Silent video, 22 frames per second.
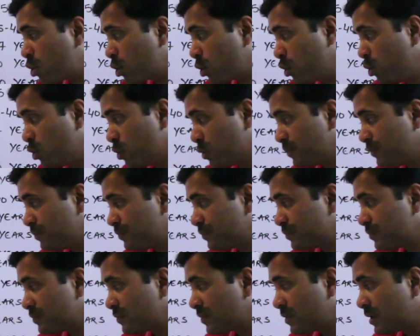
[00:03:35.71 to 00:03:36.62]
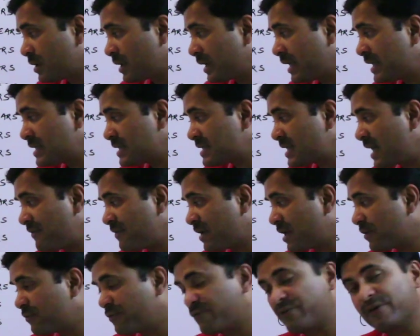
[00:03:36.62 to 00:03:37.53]
crow is
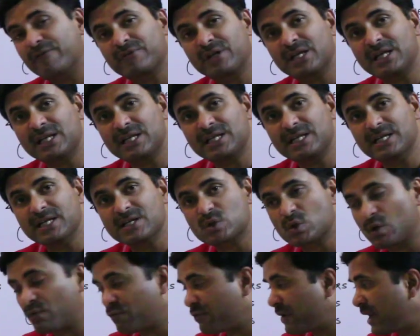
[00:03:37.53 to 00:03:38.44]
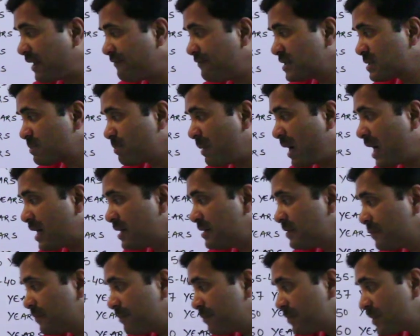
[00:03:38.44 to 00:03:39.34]
having 15 years of
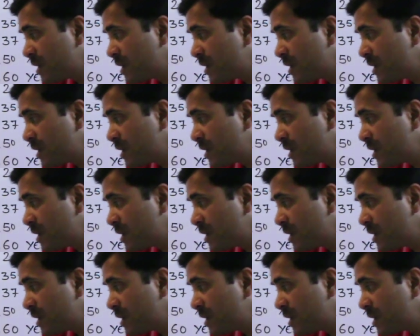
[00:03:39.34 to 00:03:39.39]
lifespan,